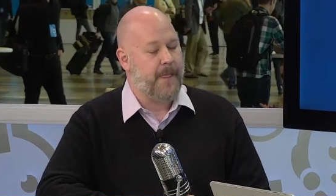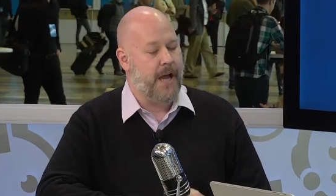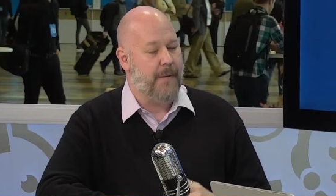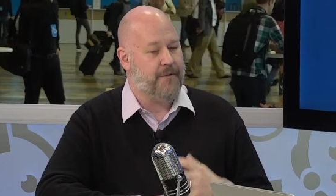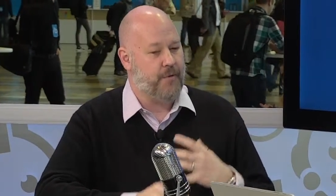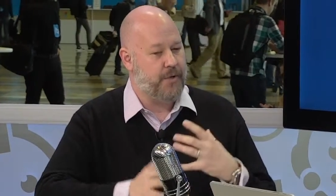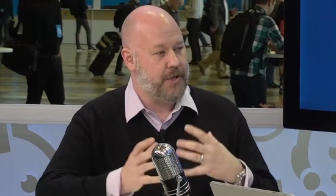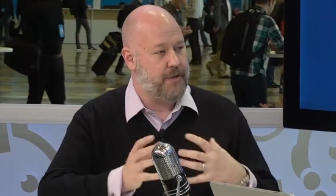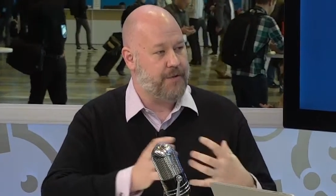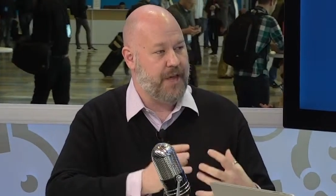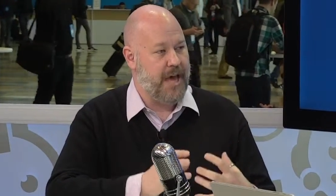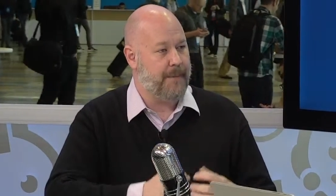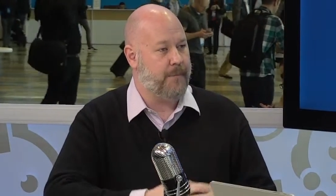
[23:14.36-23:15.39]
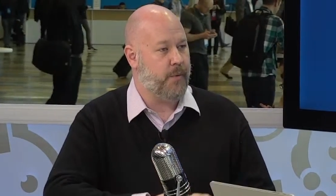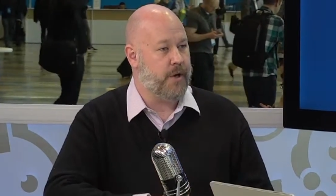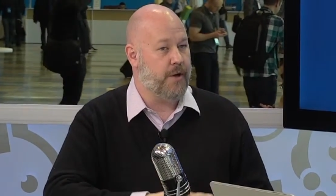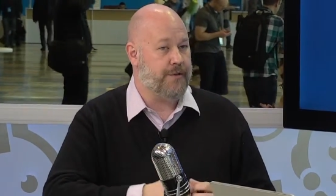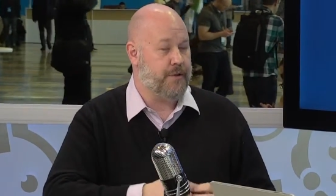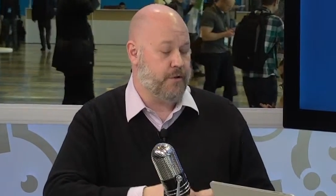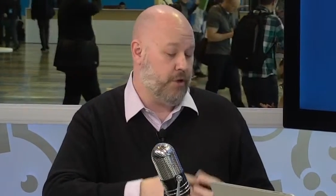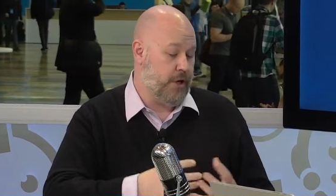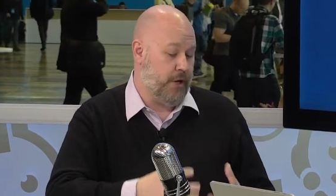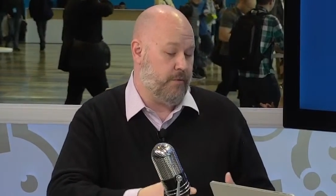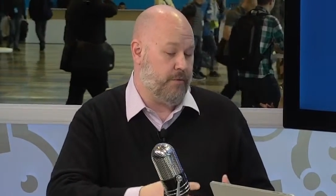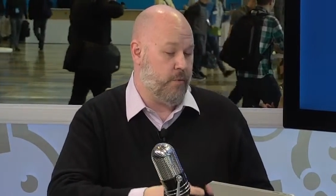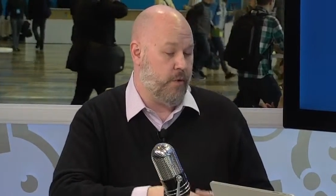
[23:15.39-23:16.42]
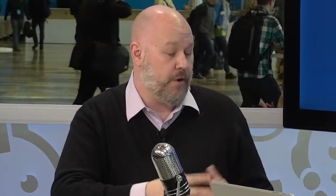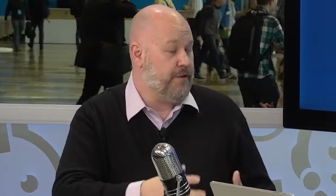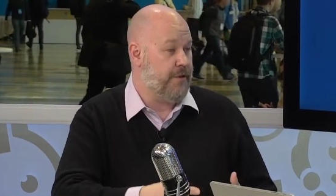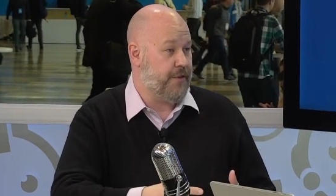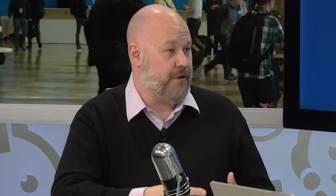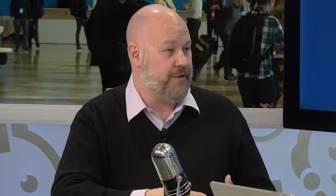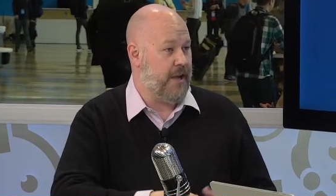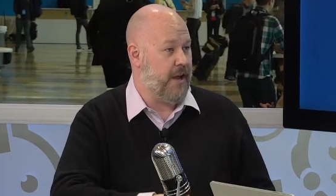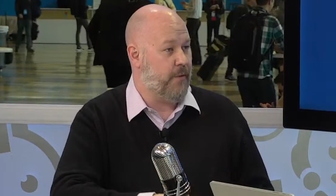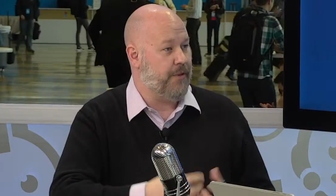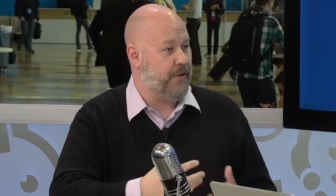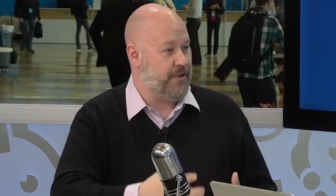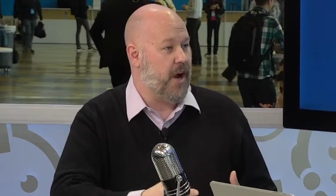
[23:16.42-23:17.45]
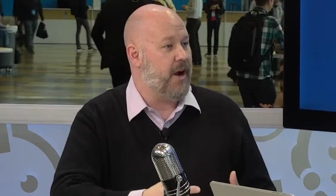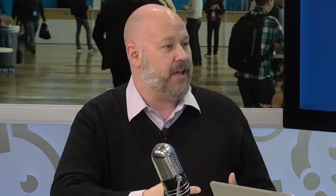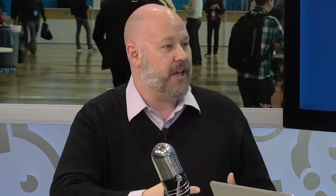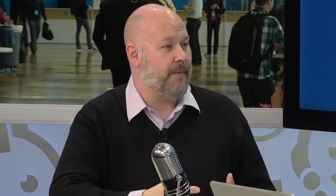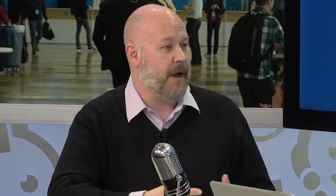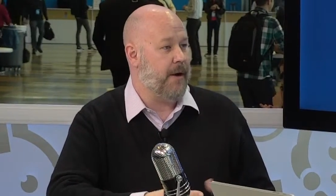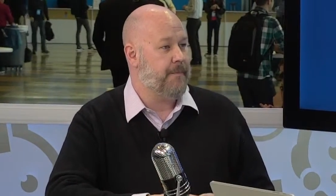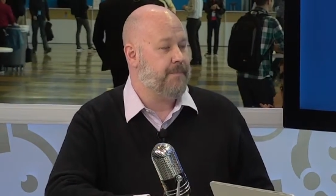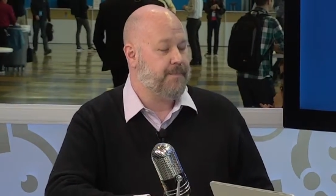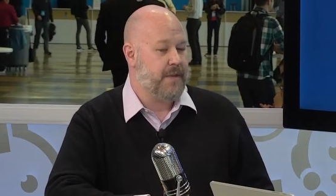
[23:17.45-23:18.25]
So we use that, but we also look at the words that they're saying, what they're talking about.